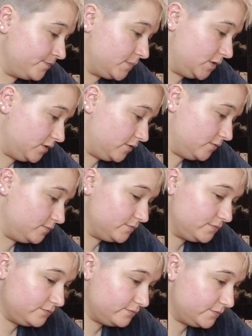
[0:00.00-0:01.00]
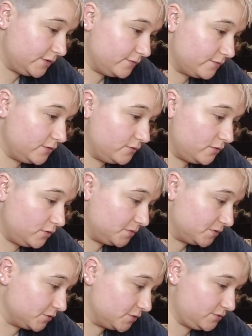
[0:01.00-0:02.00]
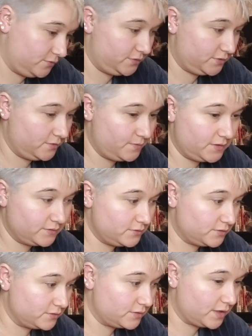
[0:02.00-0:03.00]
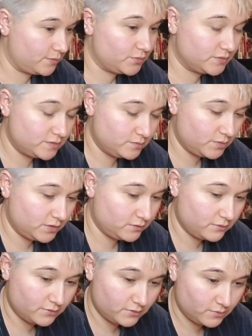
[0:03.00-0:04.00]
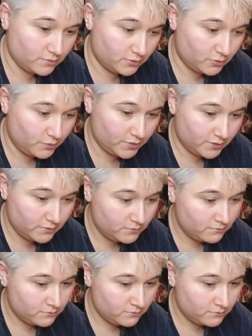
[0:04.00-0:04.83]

you know, if a new alter shows up that just happens to be on a little bit